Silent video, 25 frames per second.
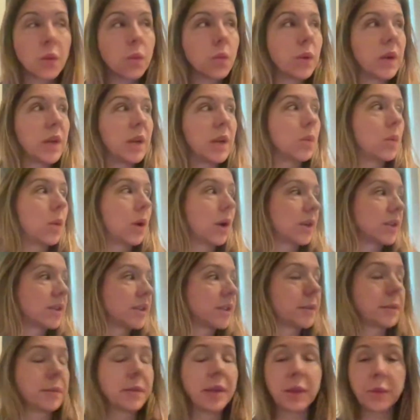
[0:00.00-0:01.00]
We want
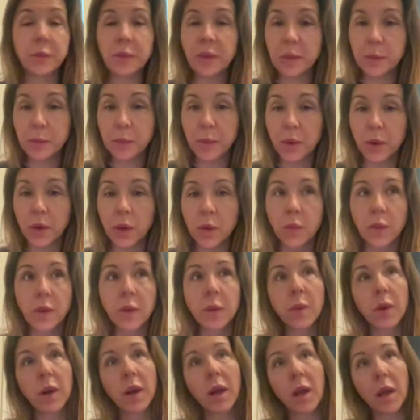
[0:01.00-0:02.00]
to meet people. We
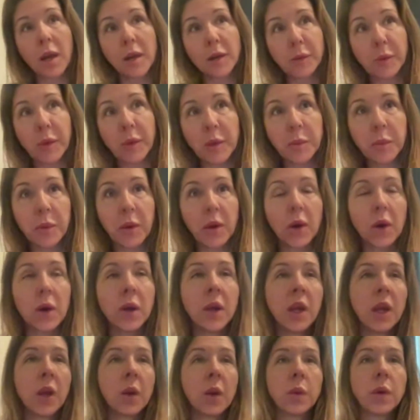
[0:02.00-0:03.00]
want to hug people.
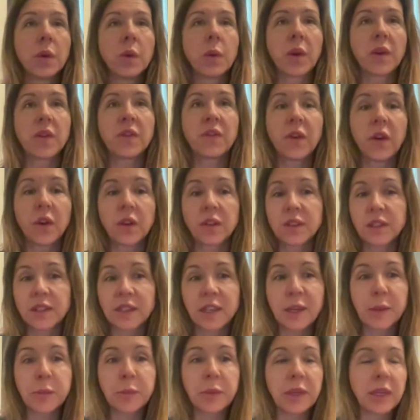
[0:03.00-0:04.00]
We want to fall
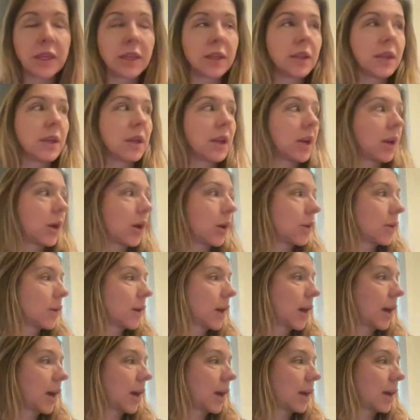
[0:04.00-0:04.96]
asleep in, you know,